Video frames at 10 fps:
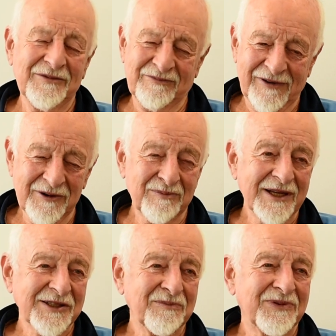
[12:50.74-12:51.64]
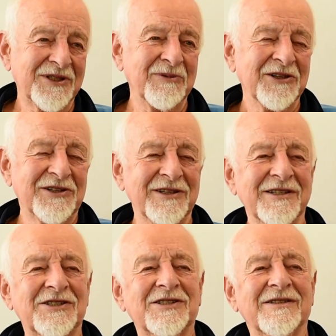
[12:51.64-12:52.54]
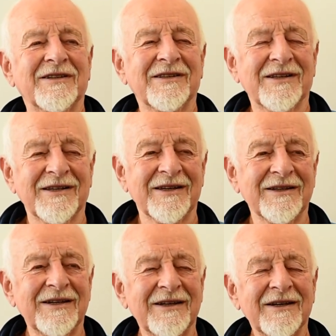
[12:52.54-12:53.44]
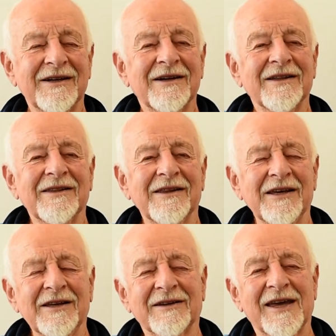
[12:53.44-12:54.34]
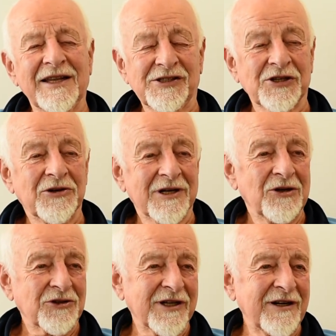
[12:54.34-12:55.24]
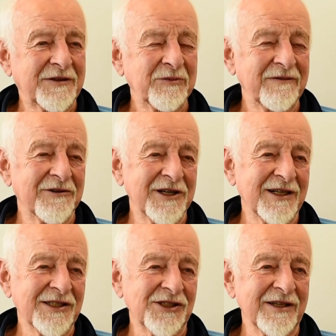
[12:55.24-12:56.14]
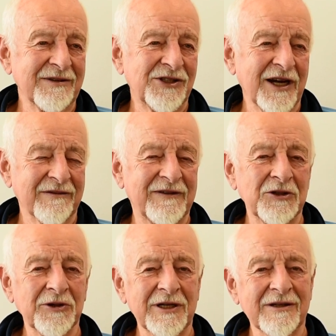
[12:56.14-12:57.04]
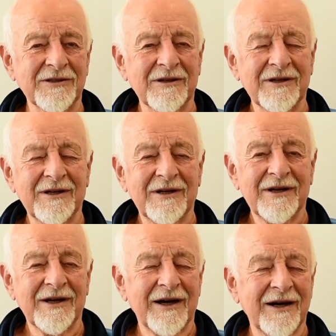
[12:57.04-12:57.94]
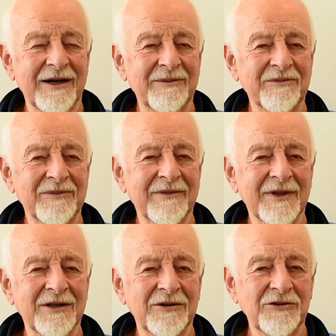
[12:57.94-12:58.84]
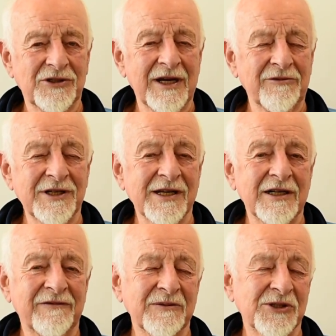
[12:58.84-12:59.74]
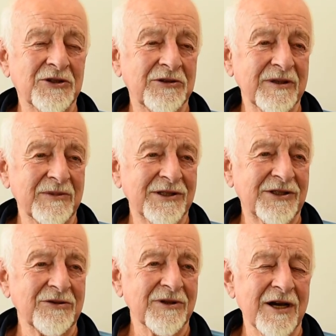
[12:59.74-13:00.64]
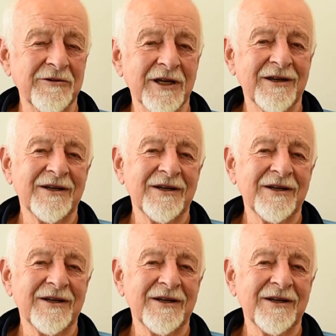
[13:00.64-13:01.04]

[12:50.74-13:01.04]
Very pleasant spot, yes. And the Kent scorer looked after me very nicely, Jack Foley, who's now retired from scoring but still going.